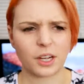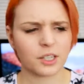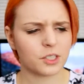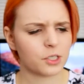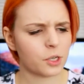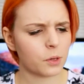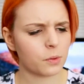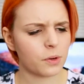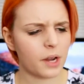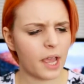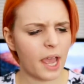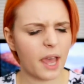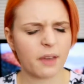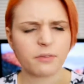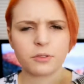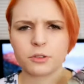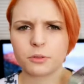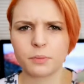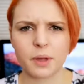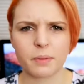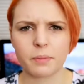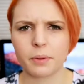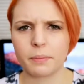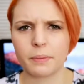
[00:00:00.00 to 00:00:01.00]
I don't ever
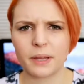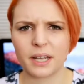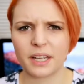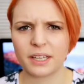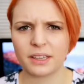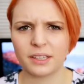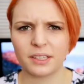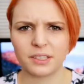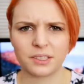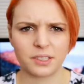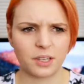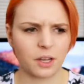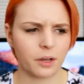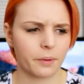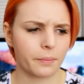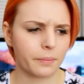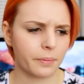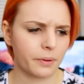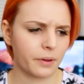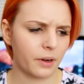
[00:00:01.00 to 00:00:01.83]
remember picking this up,